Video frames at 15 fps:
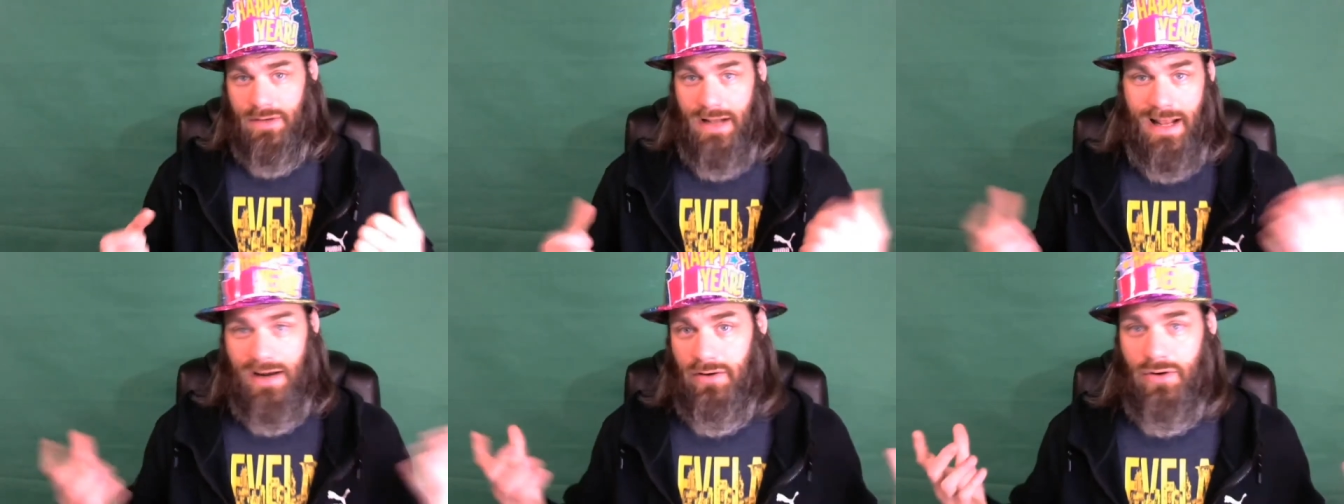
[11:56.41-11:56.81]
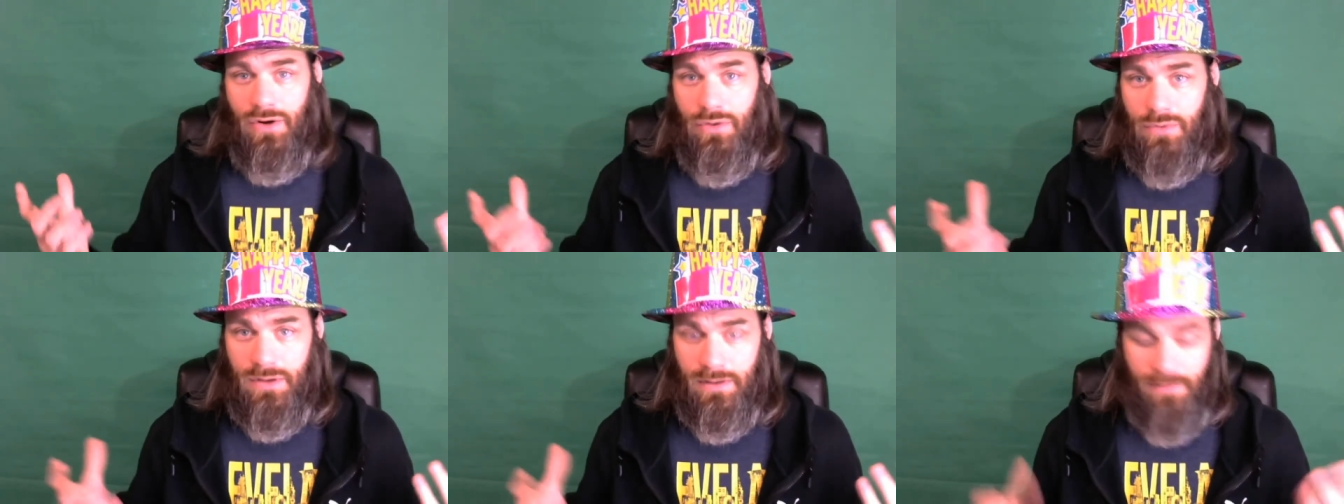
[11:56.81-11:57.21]
I don't
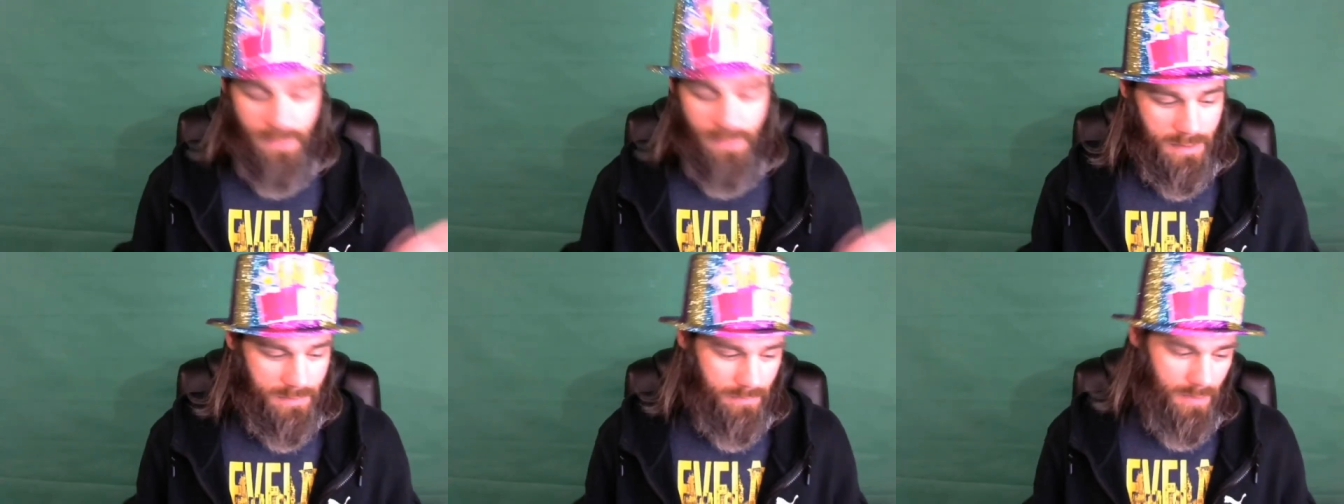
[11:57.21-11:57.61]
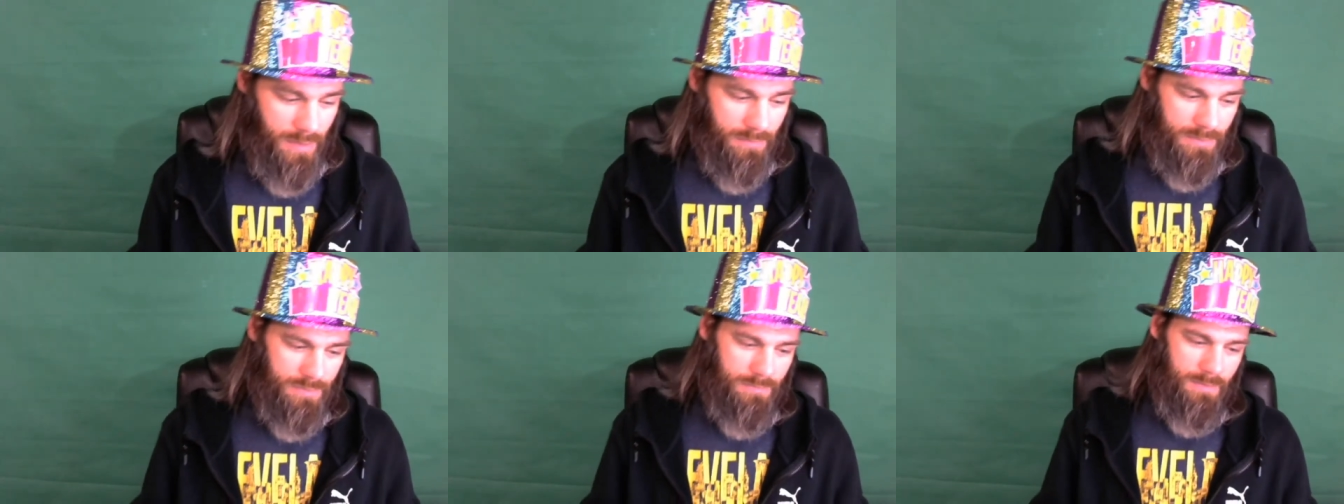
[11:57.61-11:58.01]
know what the fuck is
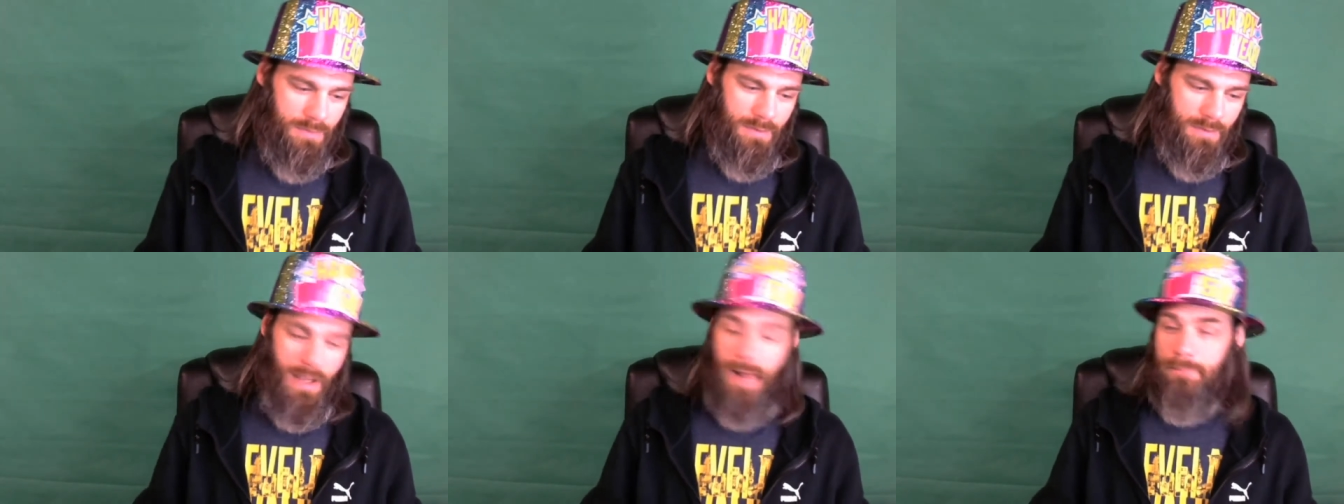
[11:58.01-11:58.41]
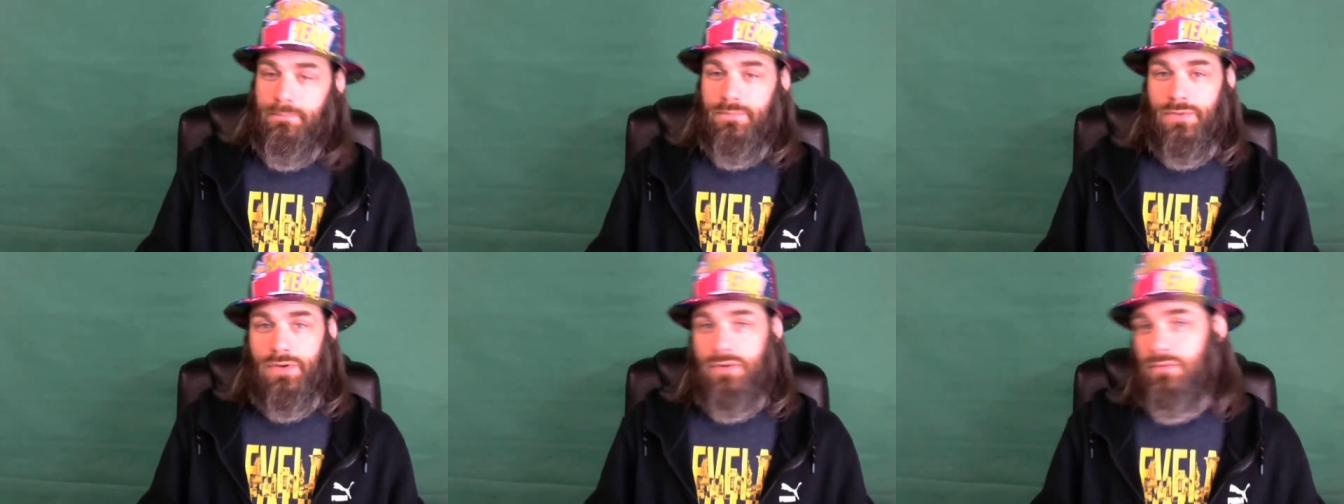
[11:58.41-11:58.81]
wrong with you.
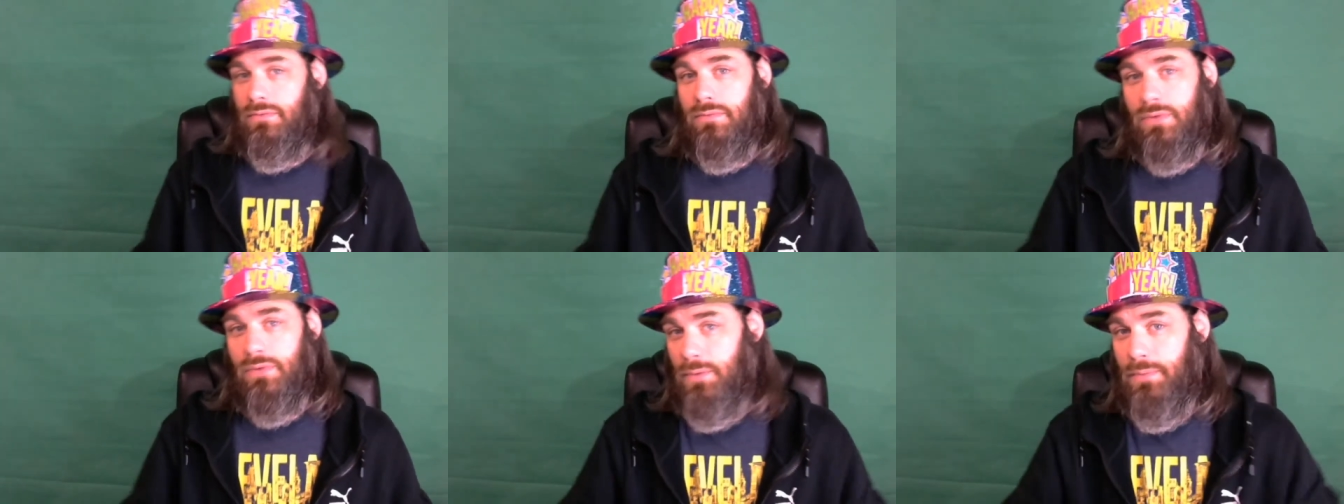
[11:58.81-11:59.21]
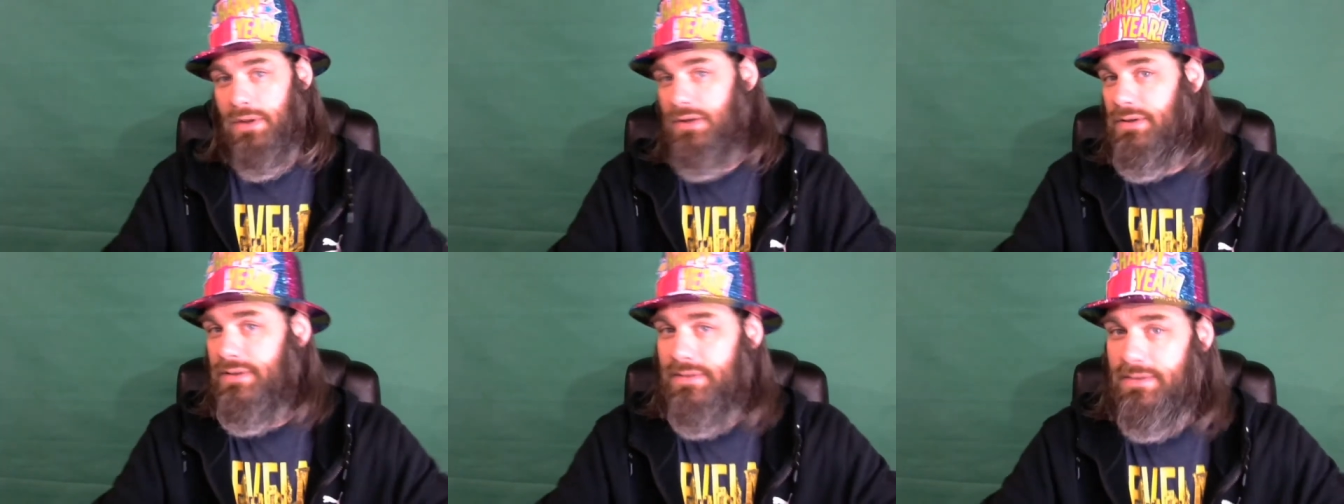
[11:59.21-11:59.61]
I'm. You could
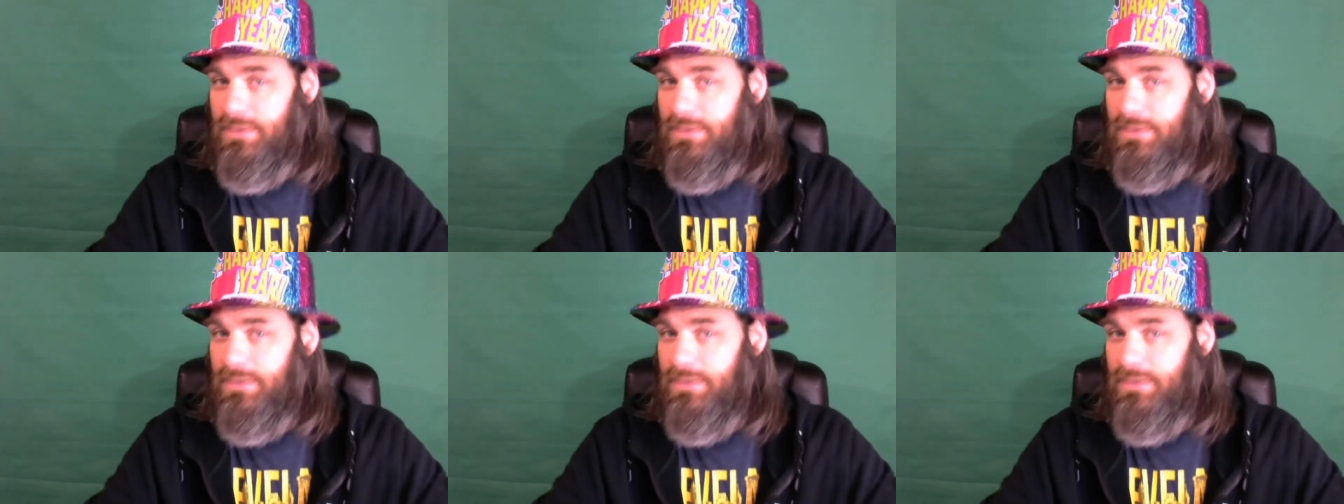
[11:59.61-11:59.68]
be just as